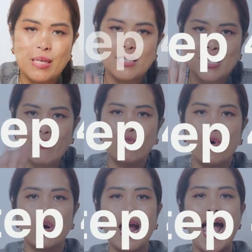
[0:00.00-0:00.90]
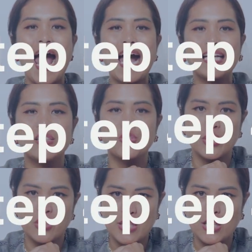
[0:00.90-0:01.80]
Step 4, add
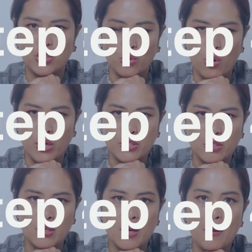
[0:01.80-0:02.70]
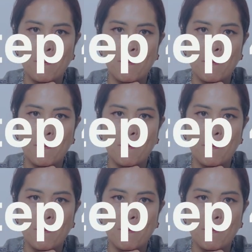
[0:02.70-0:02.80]
transaction cost.